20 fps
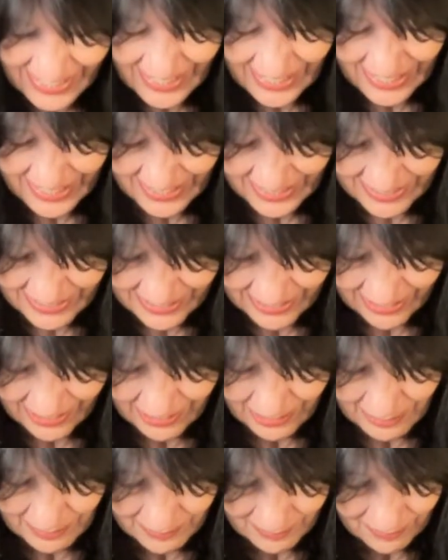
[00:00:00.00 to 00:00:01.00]

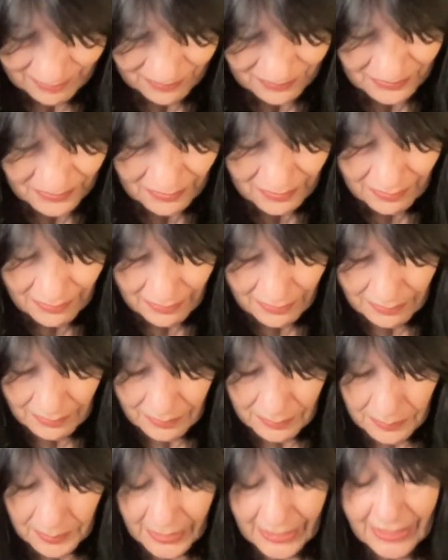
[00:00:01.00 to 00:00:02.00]
And
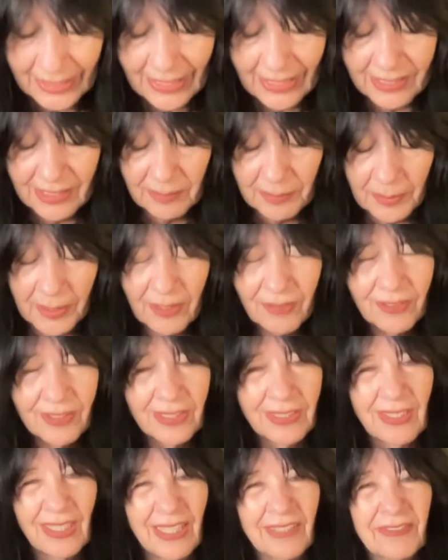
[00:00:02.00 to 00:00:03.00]
but as a
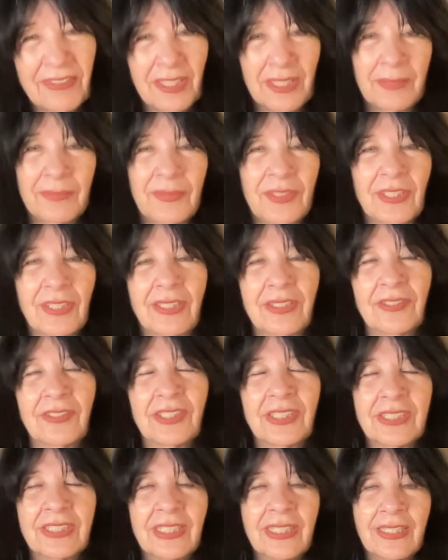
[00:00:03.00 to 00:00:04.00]
poet, I've come to
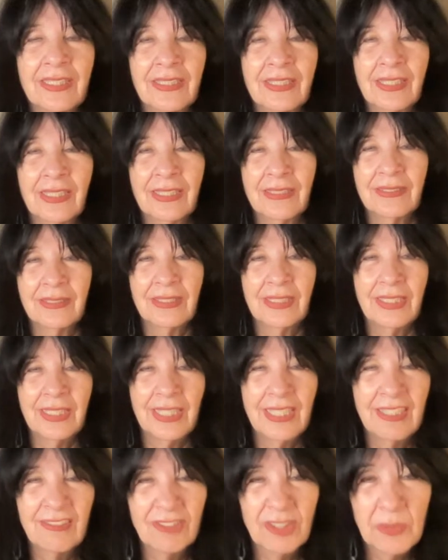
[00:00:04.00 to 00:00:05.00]
understand that
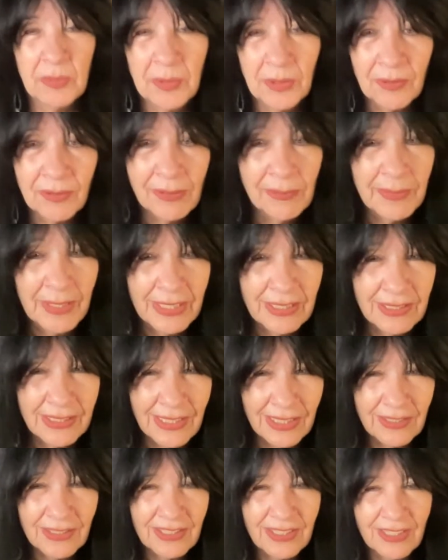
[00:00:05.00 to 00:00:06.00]
every poem
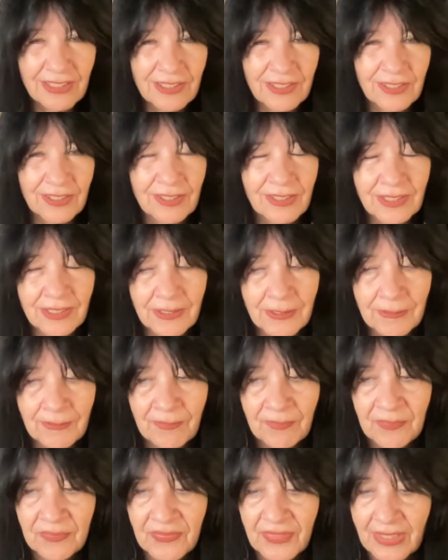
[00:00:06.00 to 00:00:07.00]
has ancestors.
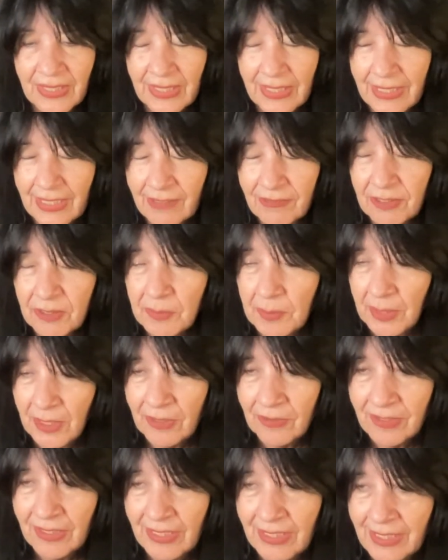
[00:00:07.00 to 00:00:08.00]
Every
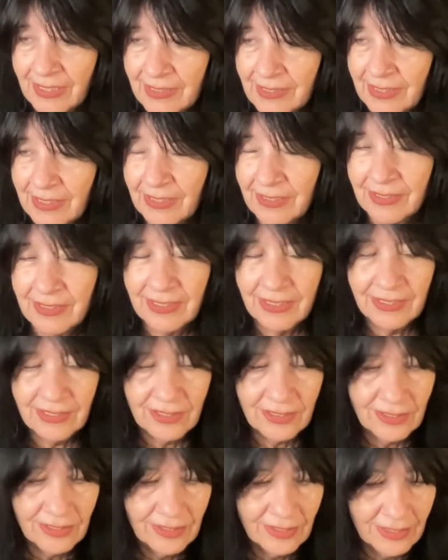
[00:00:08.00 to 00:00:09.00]
poet has
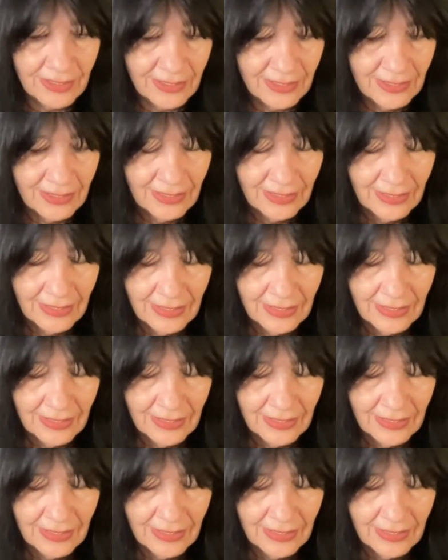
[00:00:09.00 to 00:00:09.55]
ancestors.